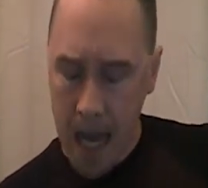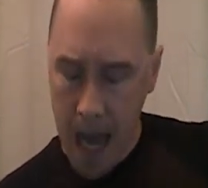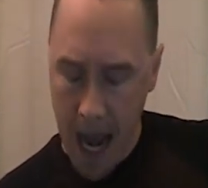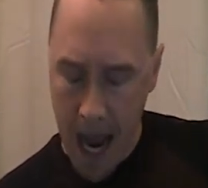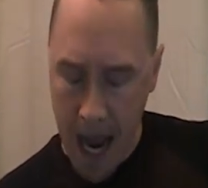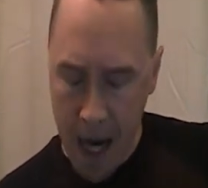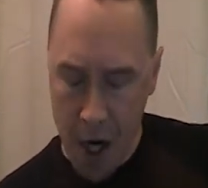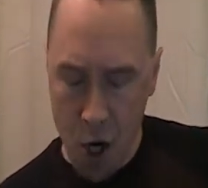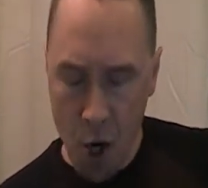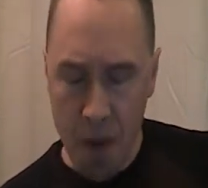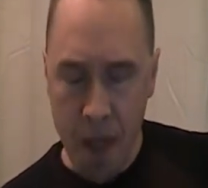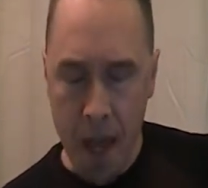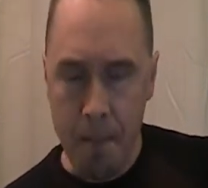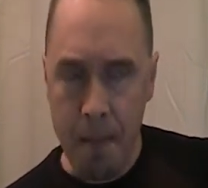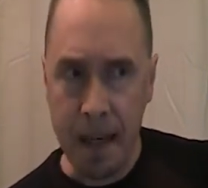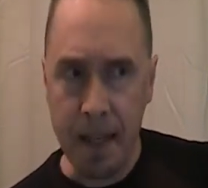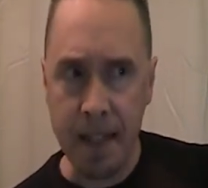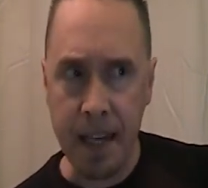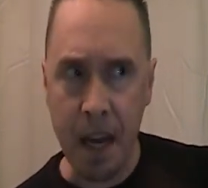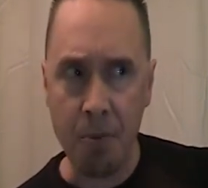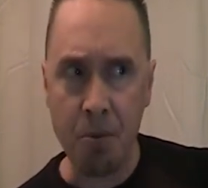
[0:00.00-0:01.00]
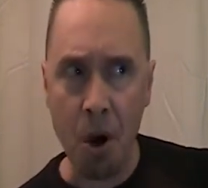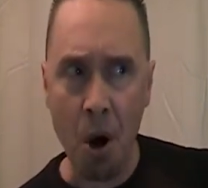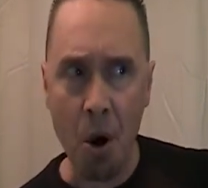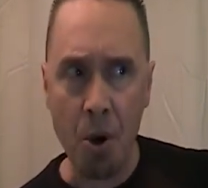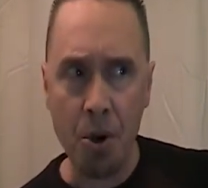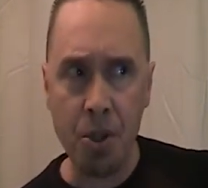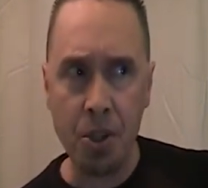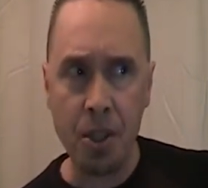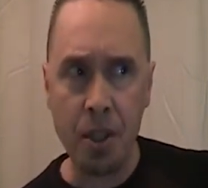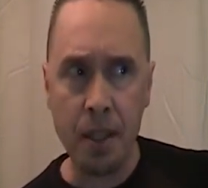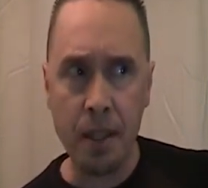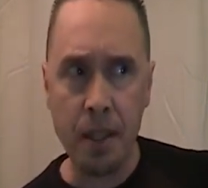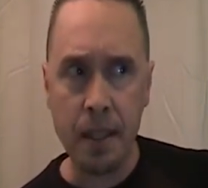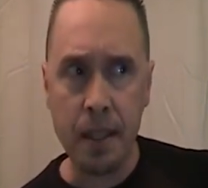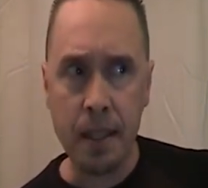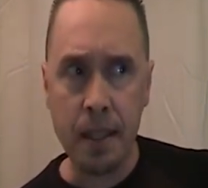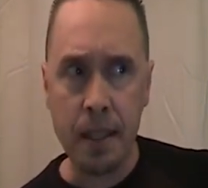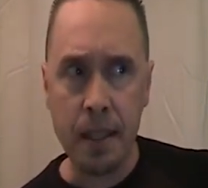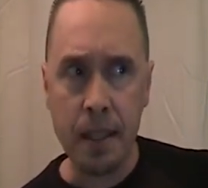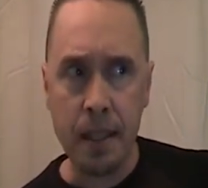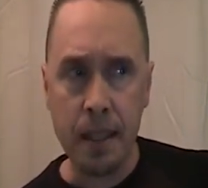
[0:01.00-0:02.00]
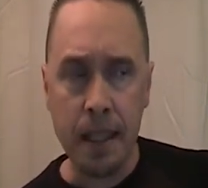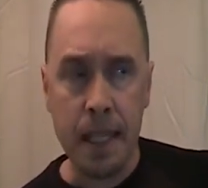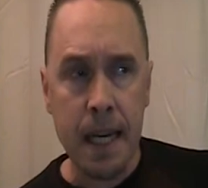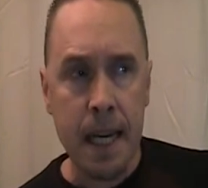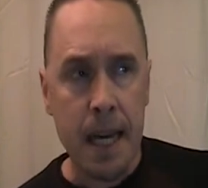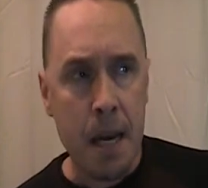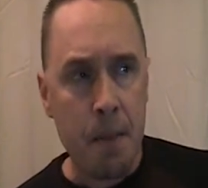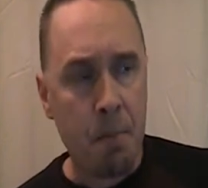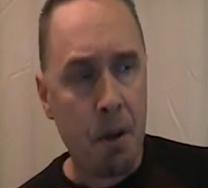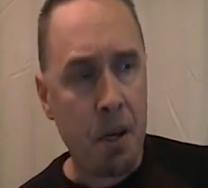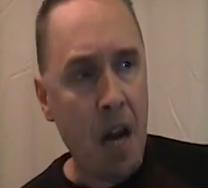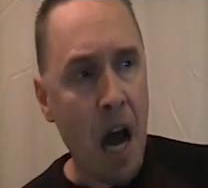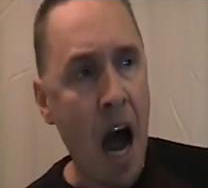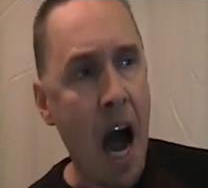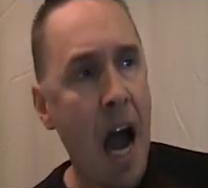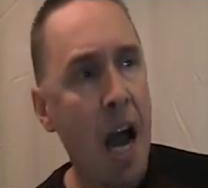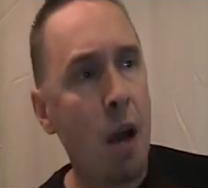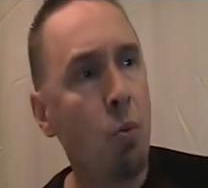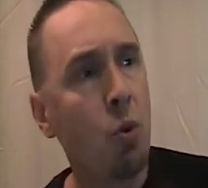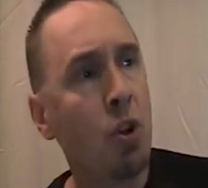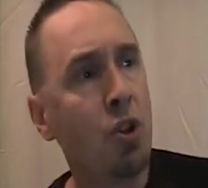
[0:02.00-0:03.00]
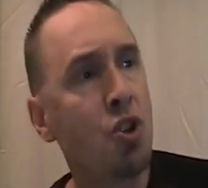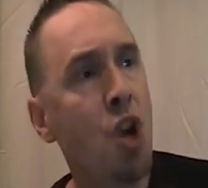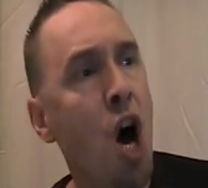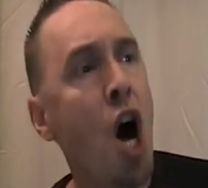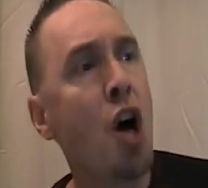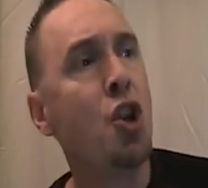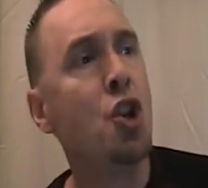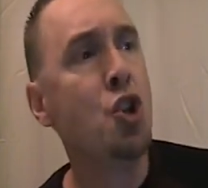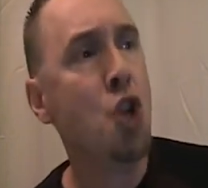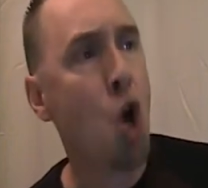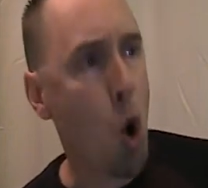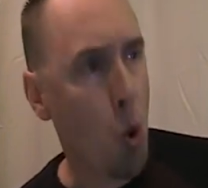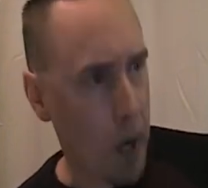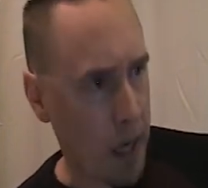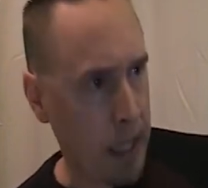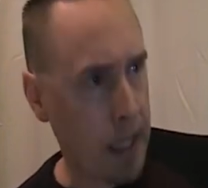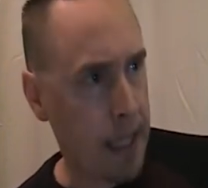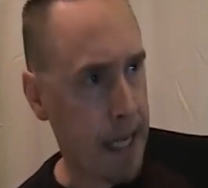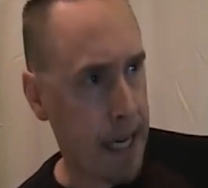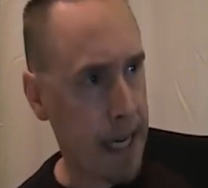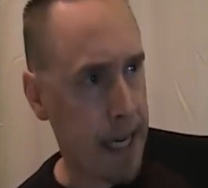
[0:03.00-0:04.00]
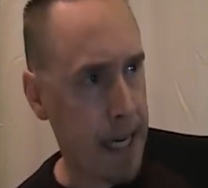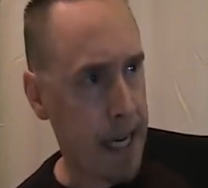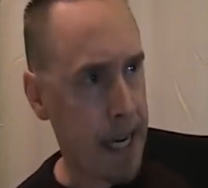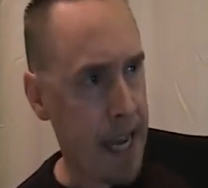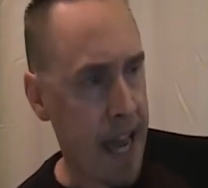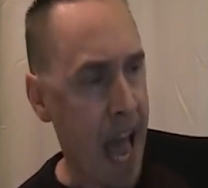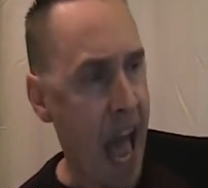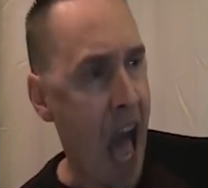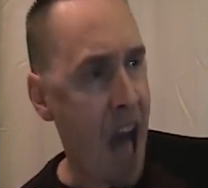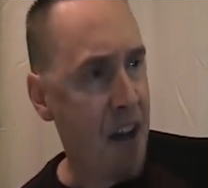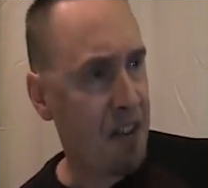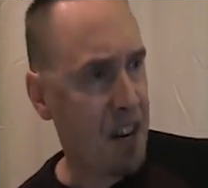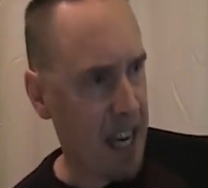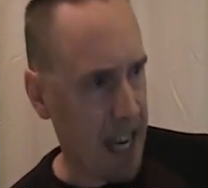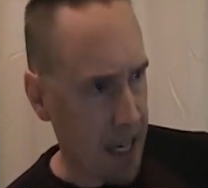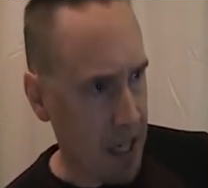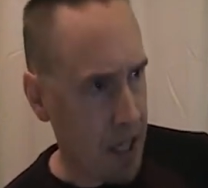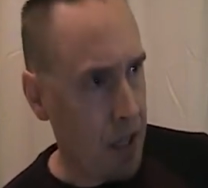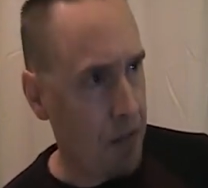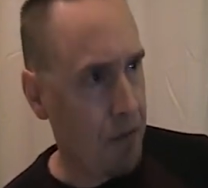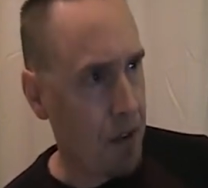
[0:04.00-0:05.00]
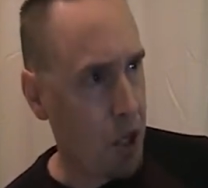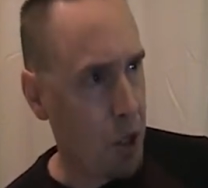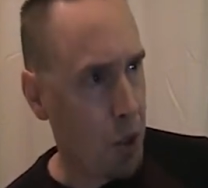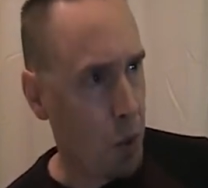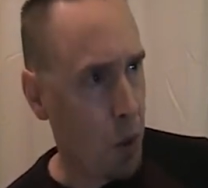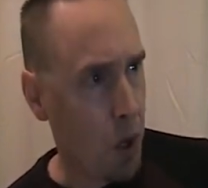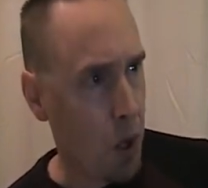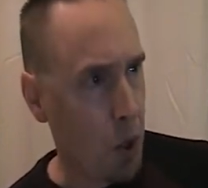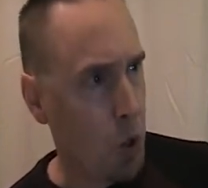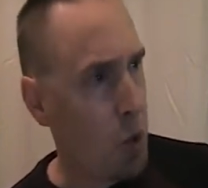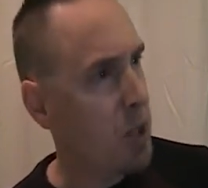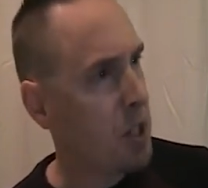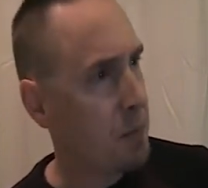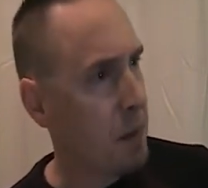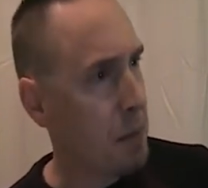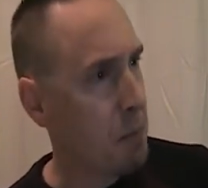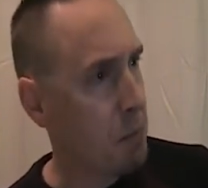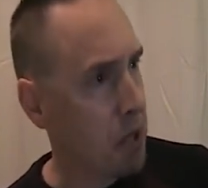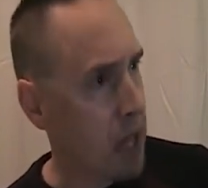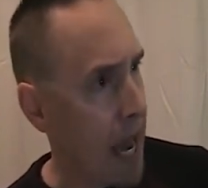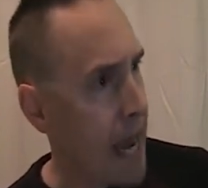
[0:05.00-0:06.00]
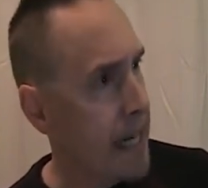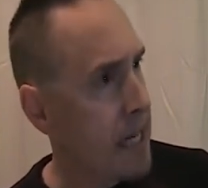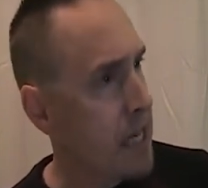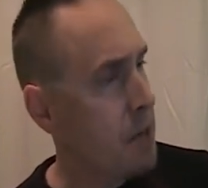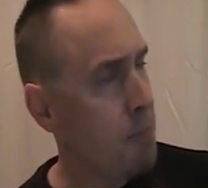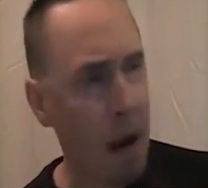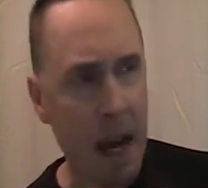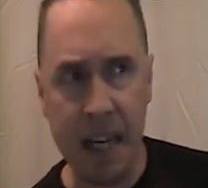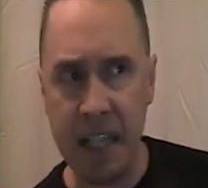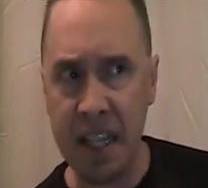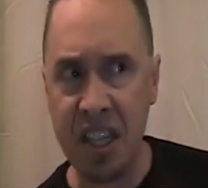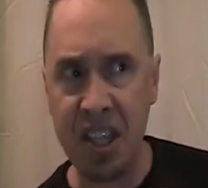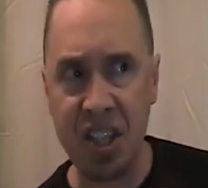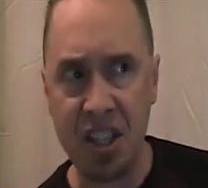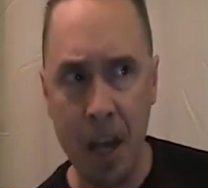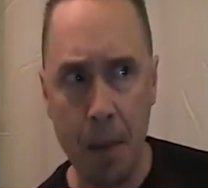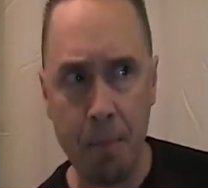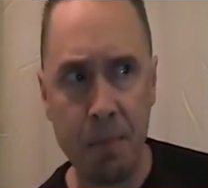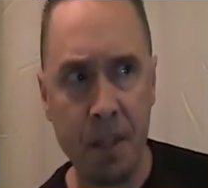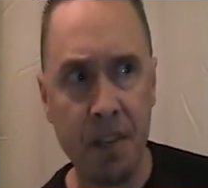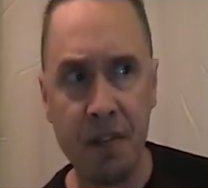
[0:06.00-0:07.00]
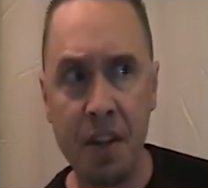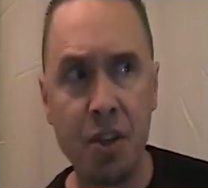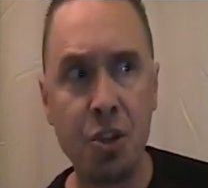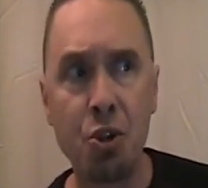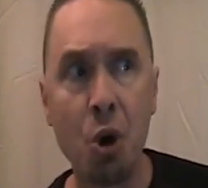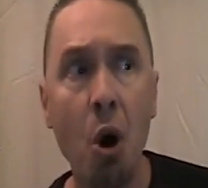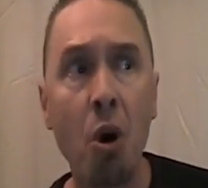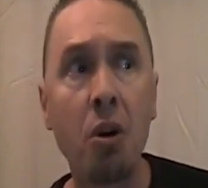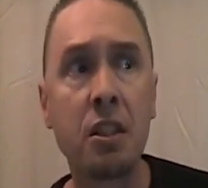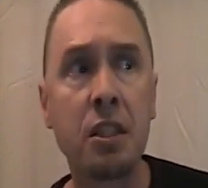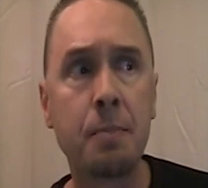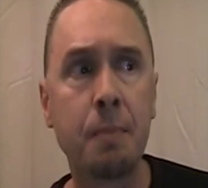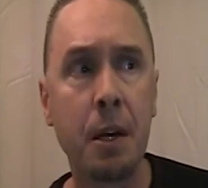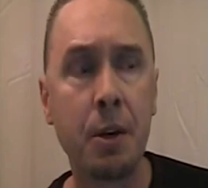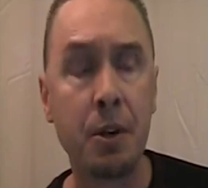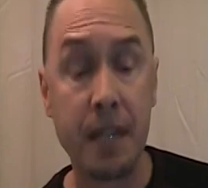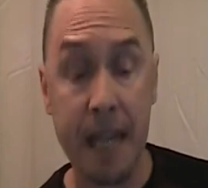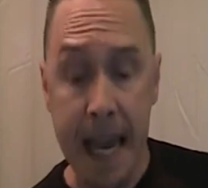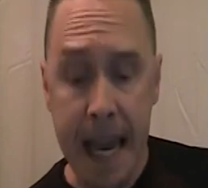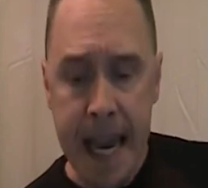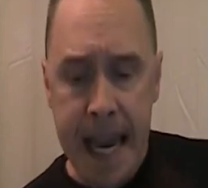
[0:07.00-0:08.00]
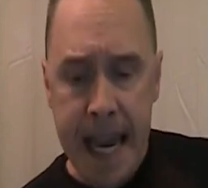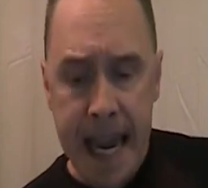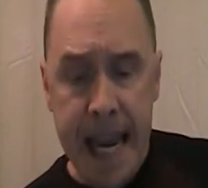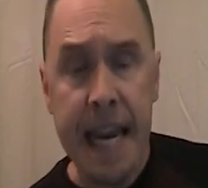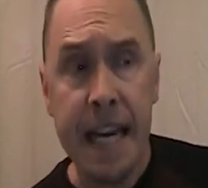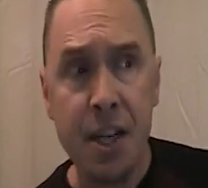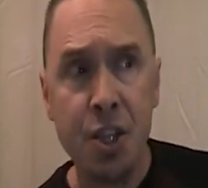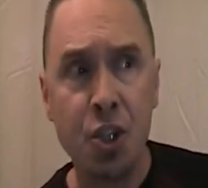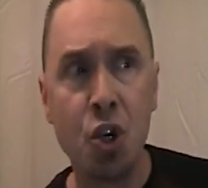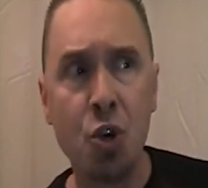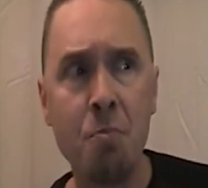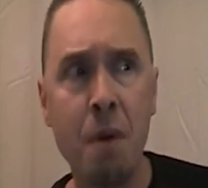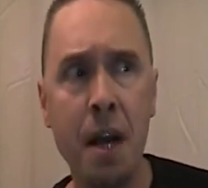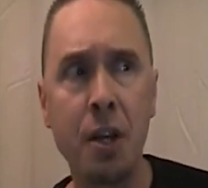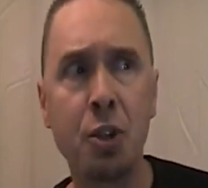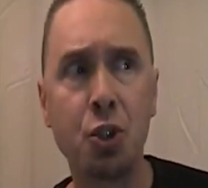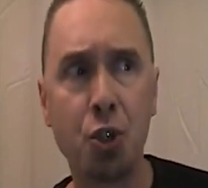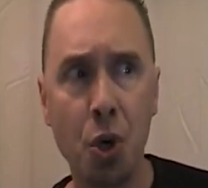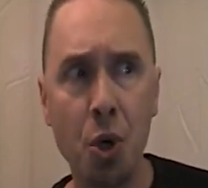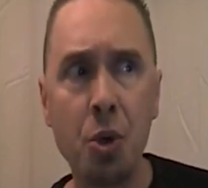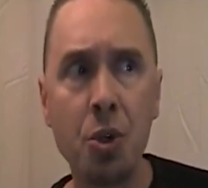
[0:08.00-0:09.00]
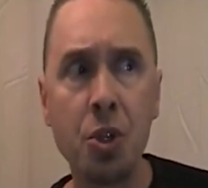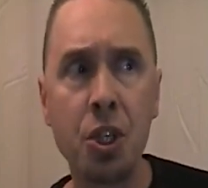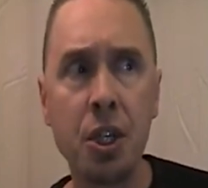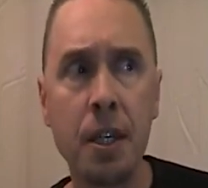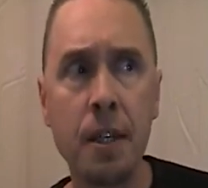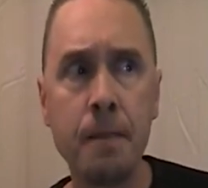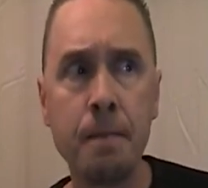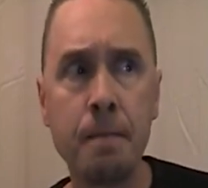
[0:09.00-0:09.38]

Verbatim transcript: I know that may sound harsh, but I will not knowingly have an individual who has been blinded by a deceptive and dark spirit into my church.